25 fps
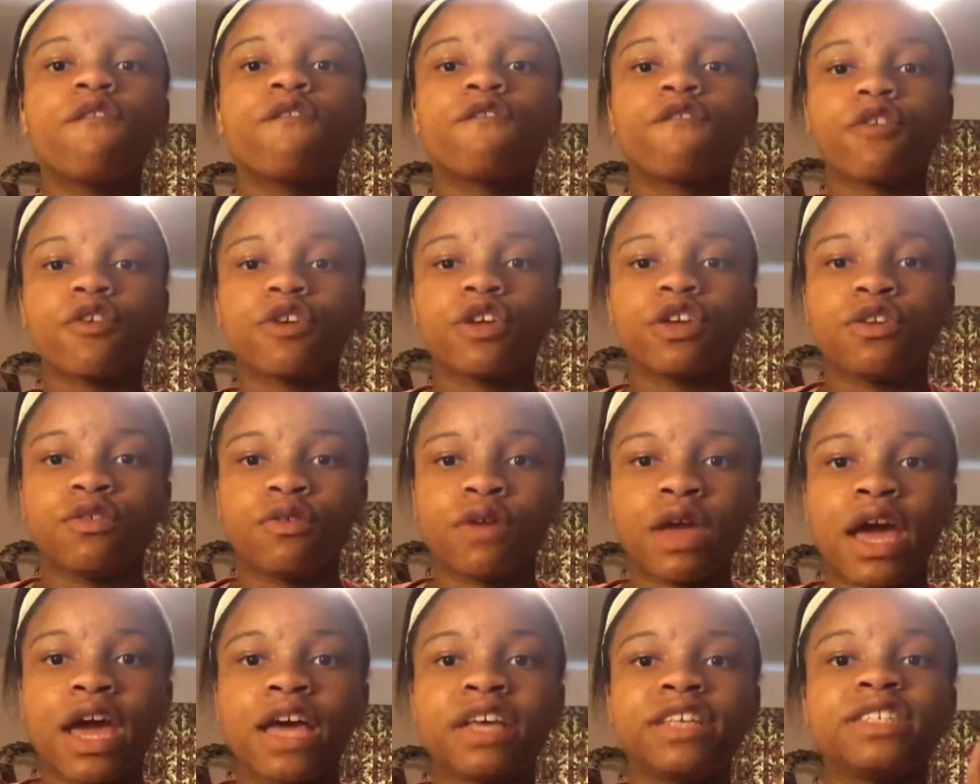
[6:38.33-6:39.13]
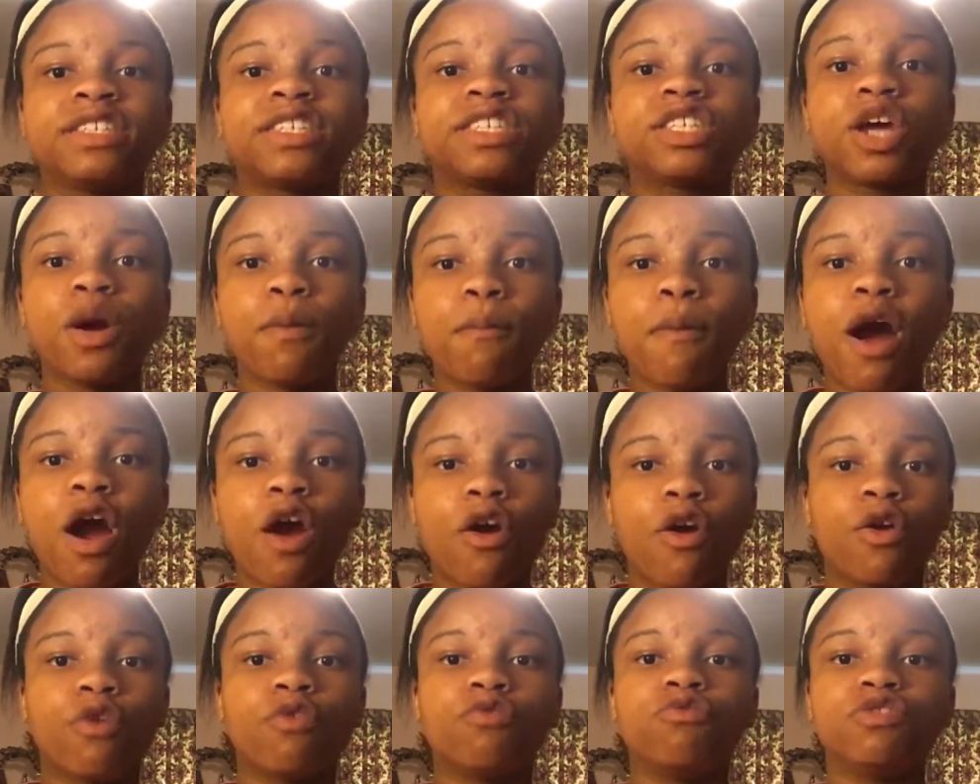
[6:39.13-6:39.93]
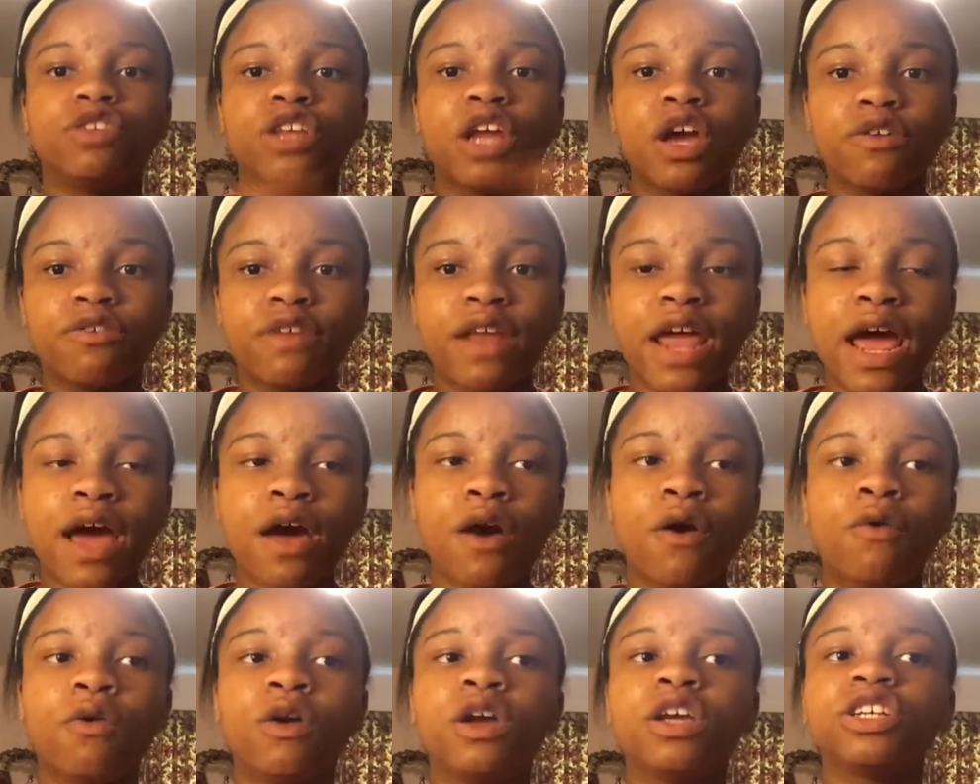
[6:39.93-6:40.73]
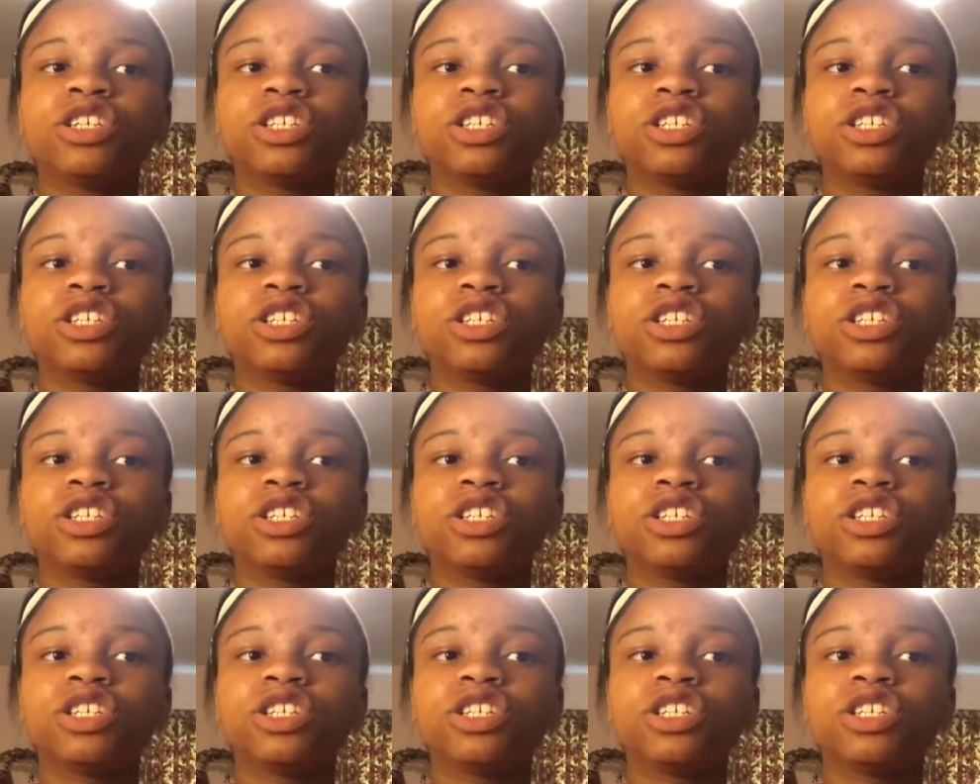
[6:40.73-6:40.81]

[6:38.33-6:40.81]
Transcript: for you guys tomorrow. No doubt.